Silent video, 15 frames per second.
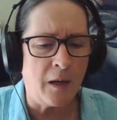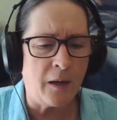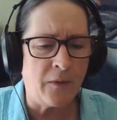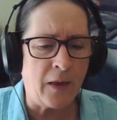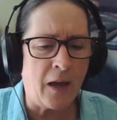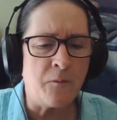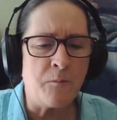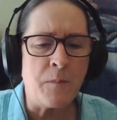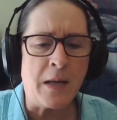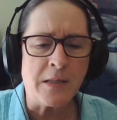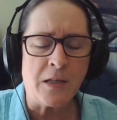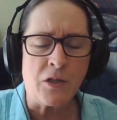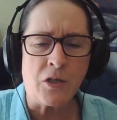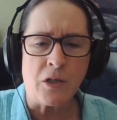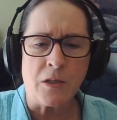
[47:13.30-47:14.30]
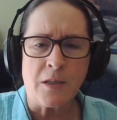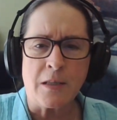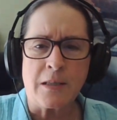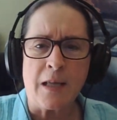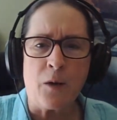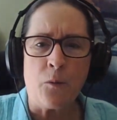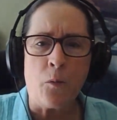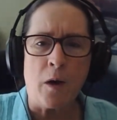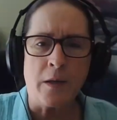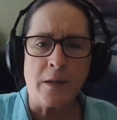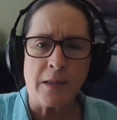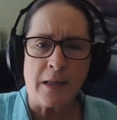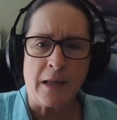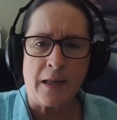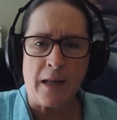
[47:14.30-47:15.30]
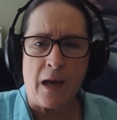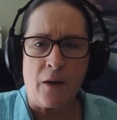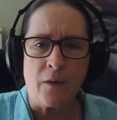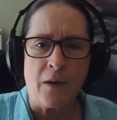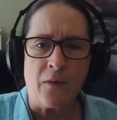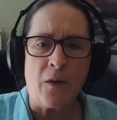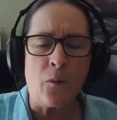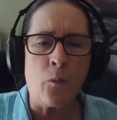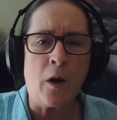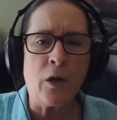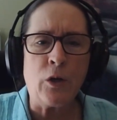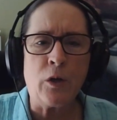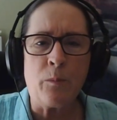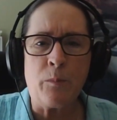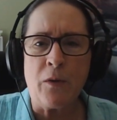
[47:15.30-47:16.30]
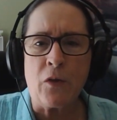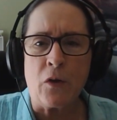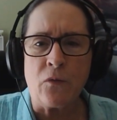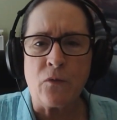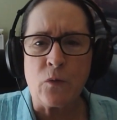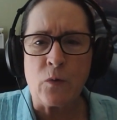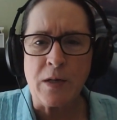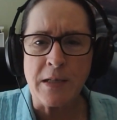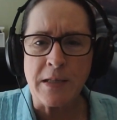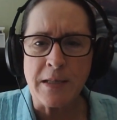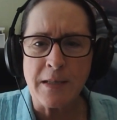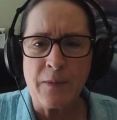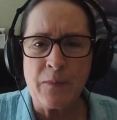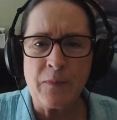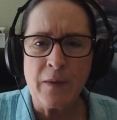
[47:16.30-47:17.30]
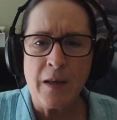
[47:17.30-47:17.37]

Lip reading: They have messages that they want to get out, and they want you to be their voice.